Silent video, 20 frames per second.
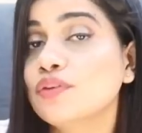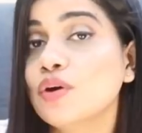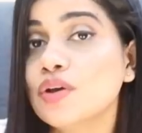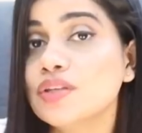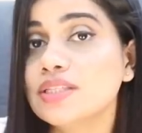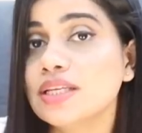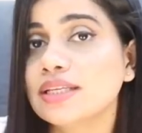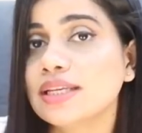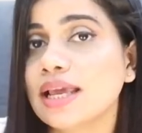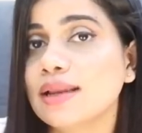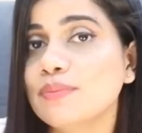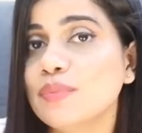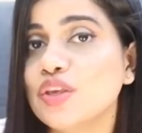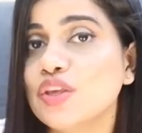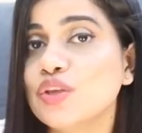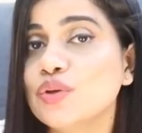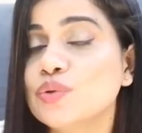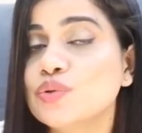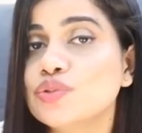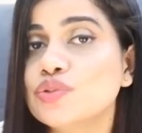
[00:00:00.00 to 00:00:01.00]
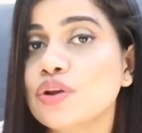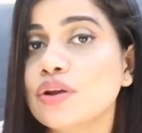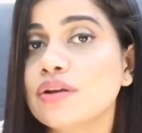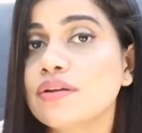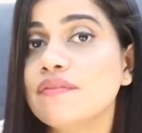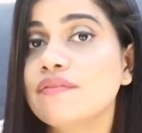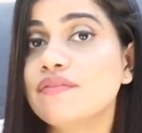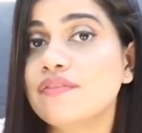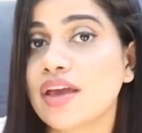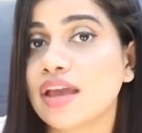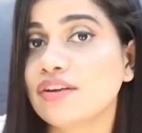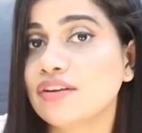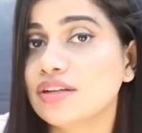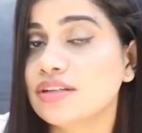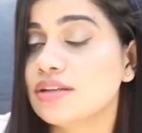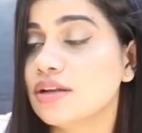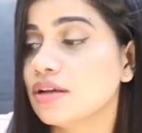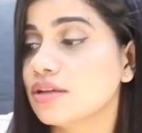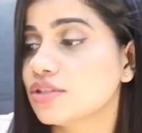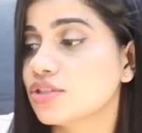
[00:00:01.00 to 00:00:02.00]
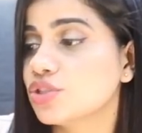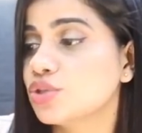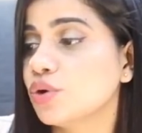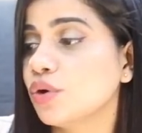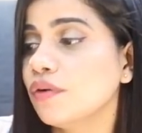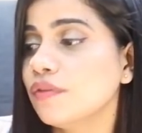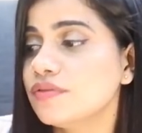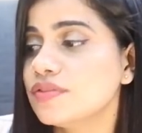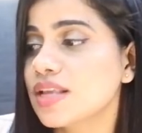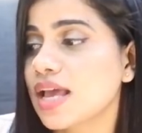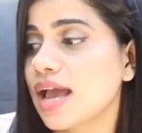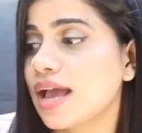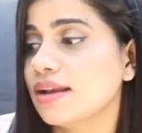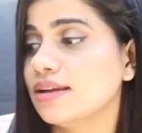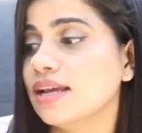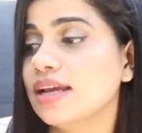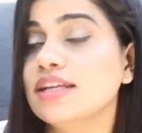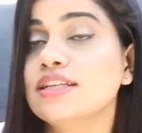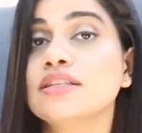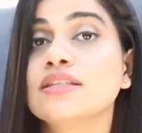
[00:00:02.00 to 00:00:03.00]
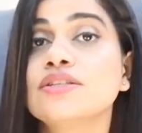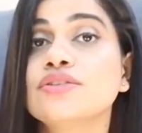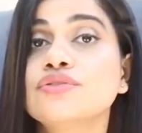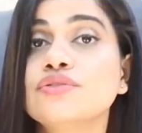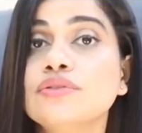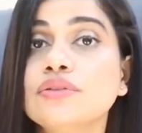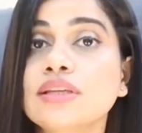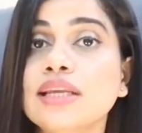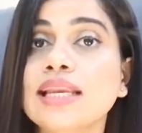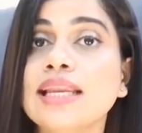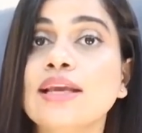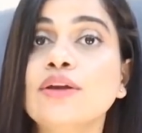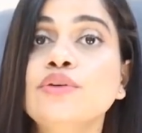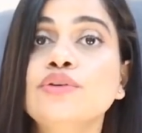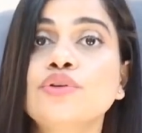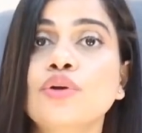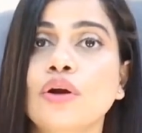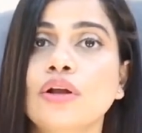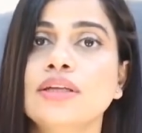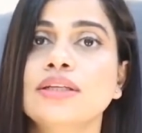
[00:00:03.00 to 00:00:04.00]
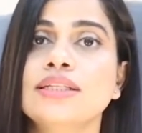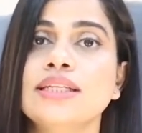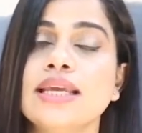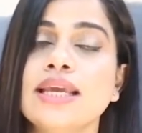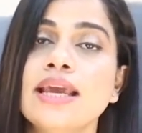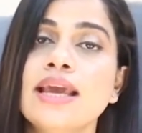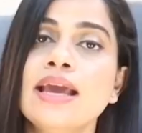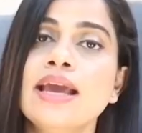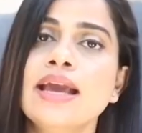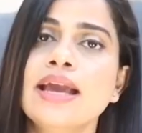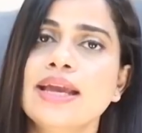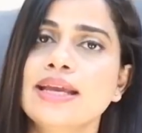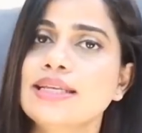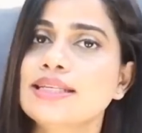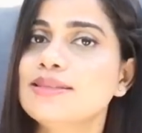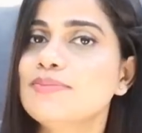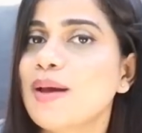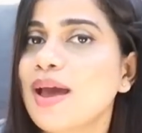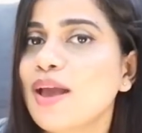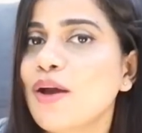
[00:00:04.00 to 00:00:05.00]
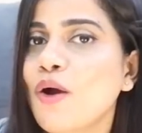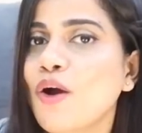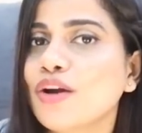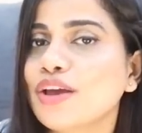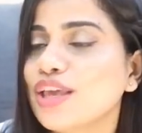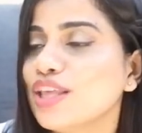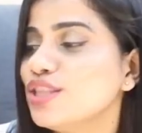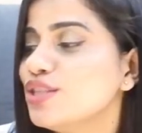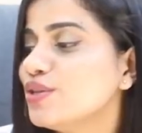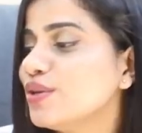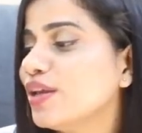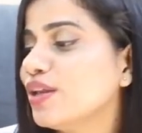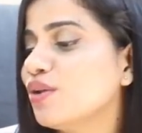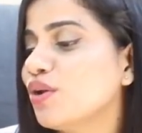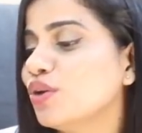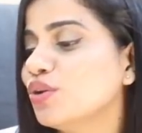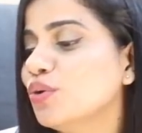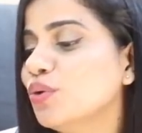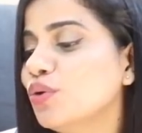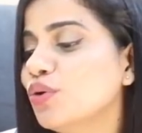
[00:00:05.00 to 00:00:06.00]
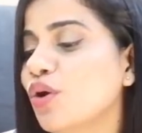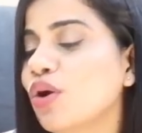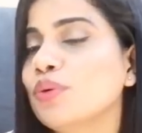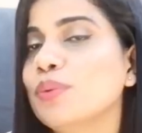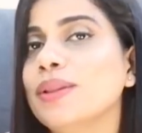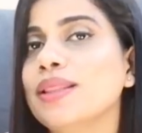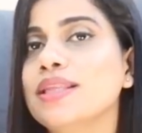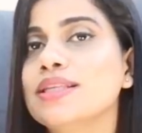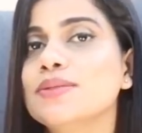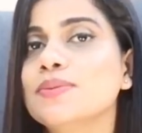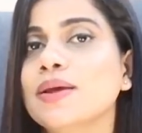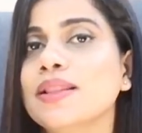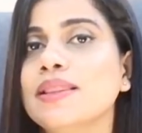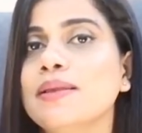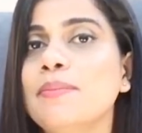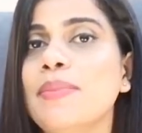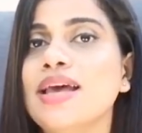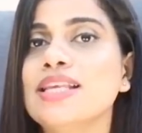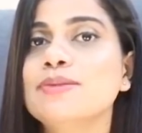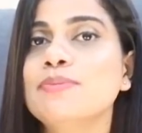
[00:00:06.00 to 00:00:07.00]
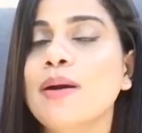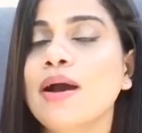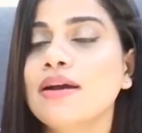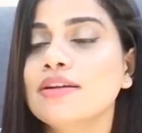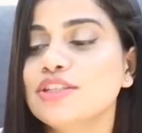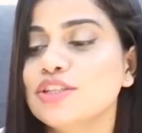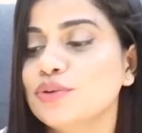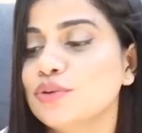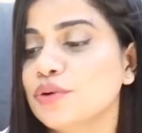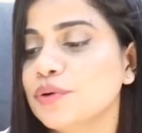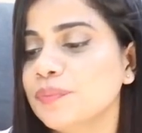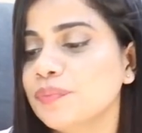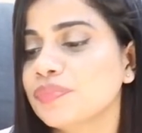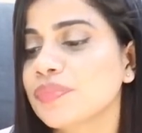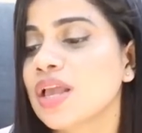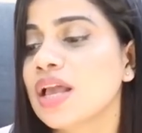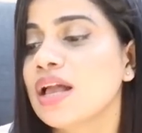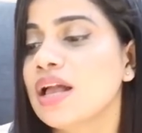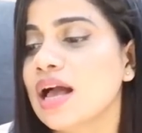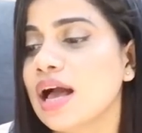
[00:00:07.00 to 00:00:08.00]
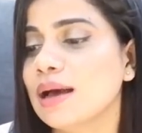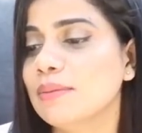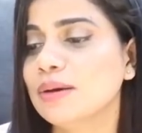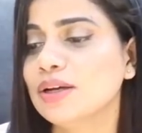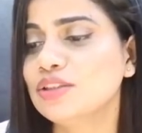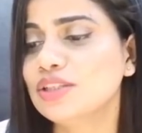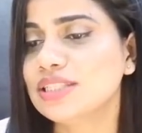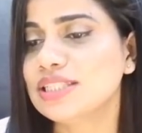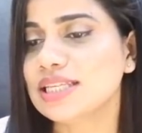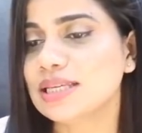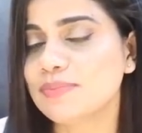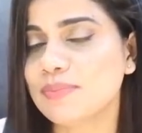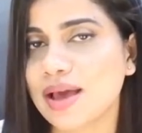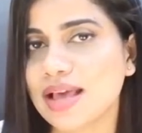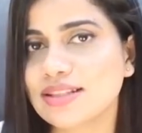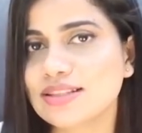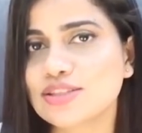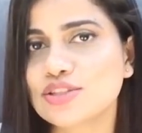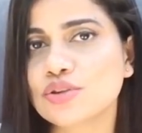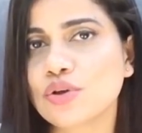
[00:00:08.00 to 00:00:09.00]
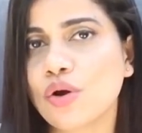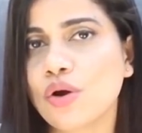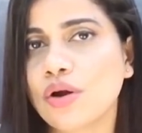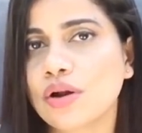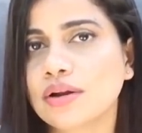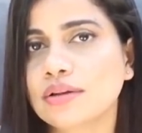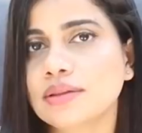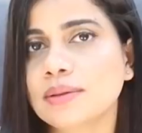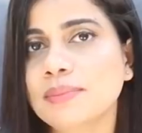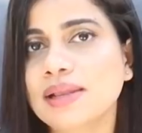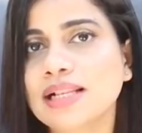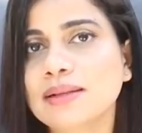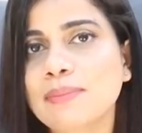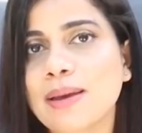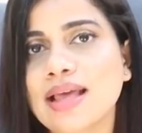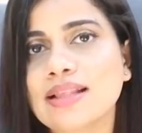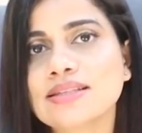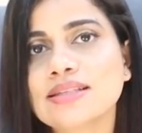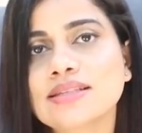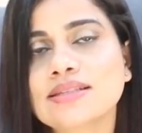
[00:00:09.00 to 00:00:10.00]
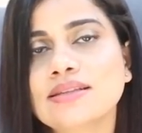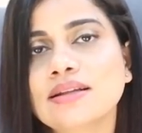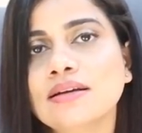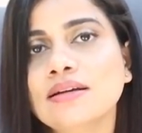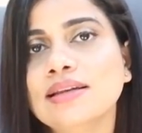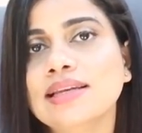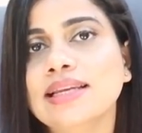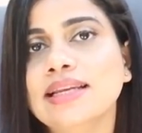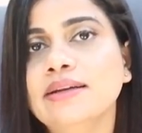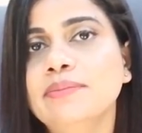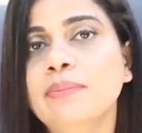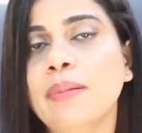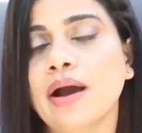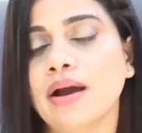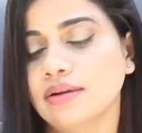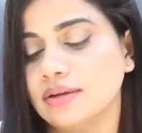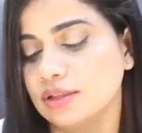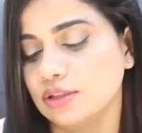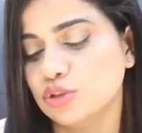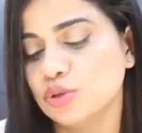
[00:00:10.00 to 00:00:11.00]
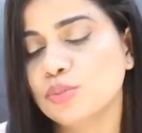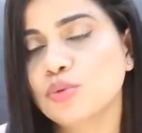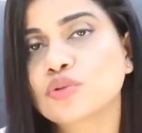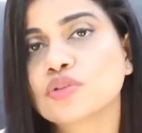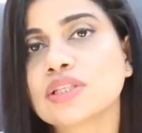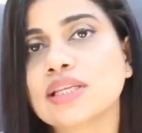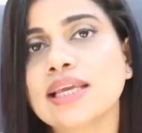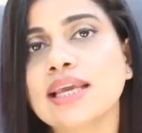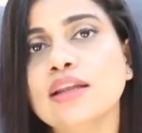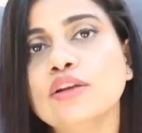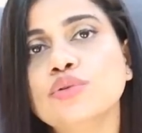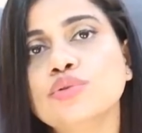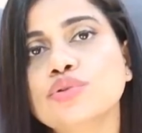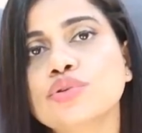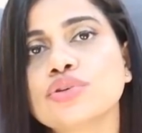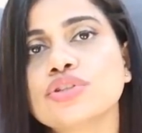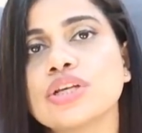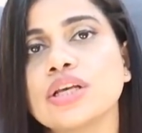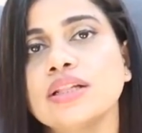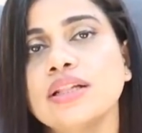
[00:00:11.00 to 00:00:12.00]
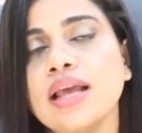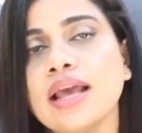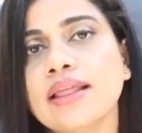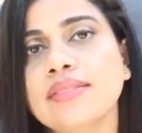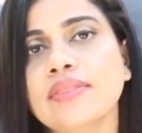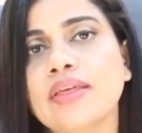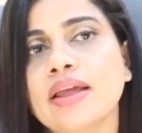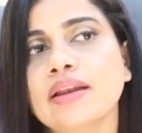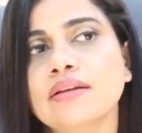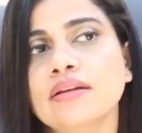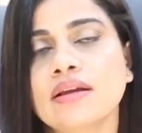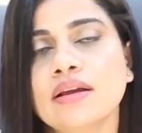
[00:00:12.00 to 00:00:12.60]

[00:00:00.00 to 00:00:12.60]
course, it can be used on varied stoves, and it is really good quality. It is by Hawkins. You cannot go wrong with this one. The best part, you know, about the tea pans or the milk pans is the lid part. So mostly ye loose ho jata hai, and then